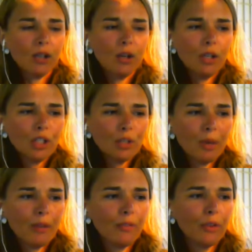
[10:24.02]
I
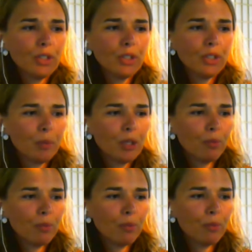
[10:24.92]
launched my first
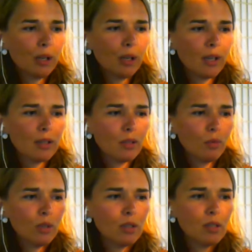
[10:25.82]
information product, I guess
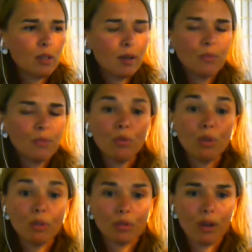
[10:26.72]
it was um, two
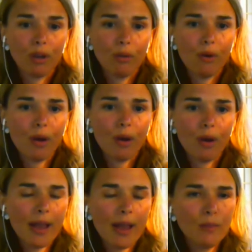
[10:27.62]
years ago.
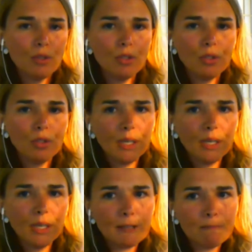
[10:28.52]
I had been
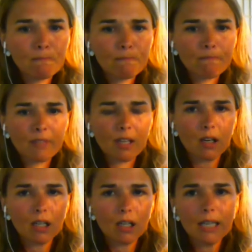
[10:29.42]
doing um, a
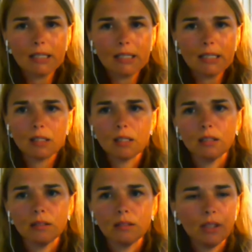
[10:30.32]
cleanse,
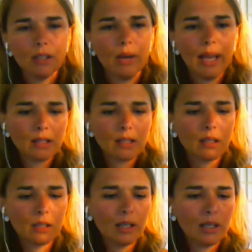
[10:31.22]
uh, you know, a hands
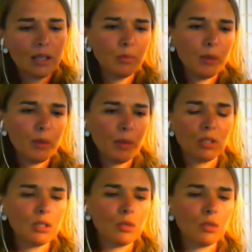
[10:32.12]
on cleanse with my
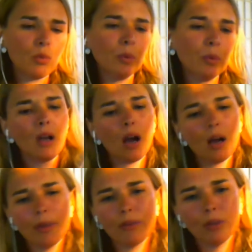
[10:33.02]
patients. Women would
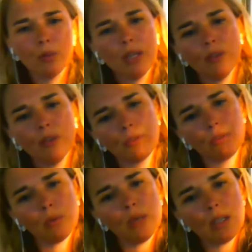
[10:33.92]
come every week for
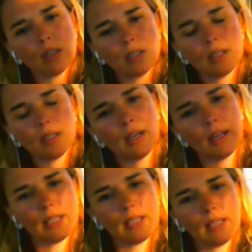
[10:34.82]
three weeks, and I'd kind
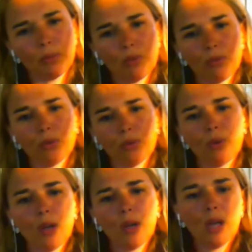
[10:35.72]
of take them through,
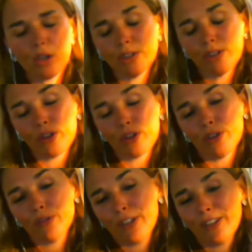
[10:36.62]
I called it the
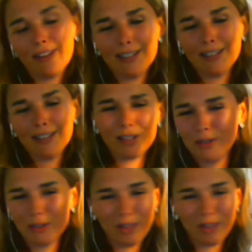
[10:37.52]
girlfriend cleanse because
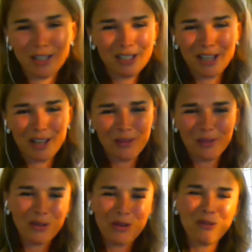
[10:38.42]
they did it together with
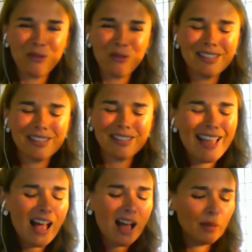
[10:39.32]
their girlfriends.
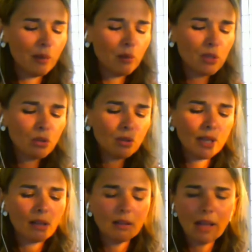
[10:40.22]
Um, and it was sort of
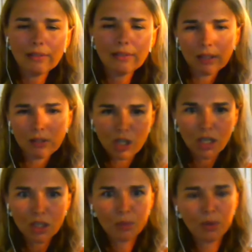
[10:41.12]
like a lifestyle
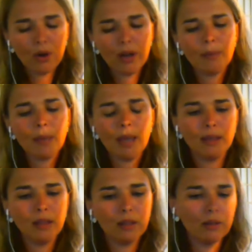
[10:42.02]
change program,
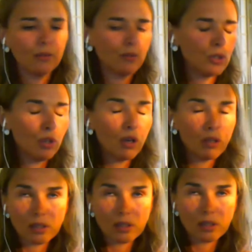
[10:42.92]
and the
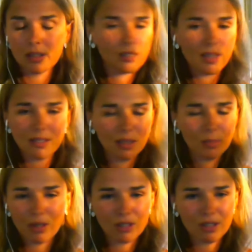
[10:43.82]
results, the success that the
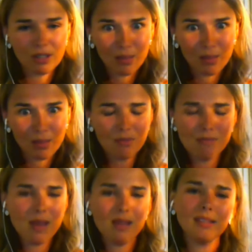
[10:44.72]
patients had was
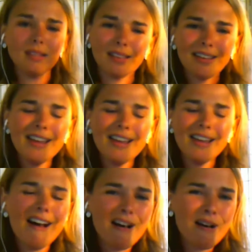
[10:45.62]
amazing.
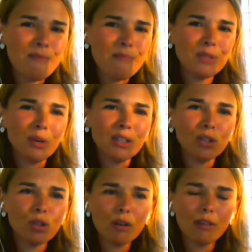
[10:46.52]
Um, so I
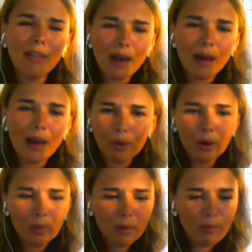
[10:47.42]
took that
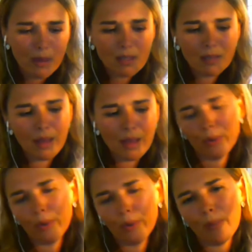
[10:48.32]
program, the base of that
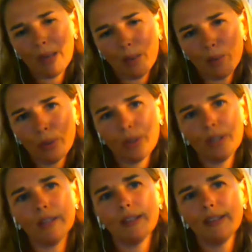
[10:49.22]
program, and I put
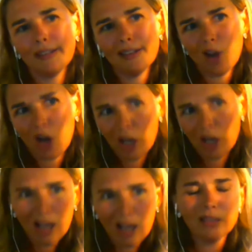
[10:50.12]
it
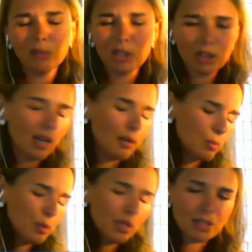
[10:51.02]
online, which I was
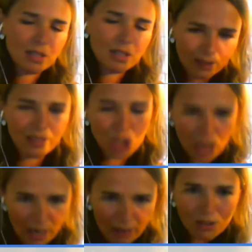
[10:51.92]
pretty technically
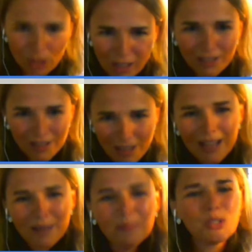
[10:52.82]
challenged at the time.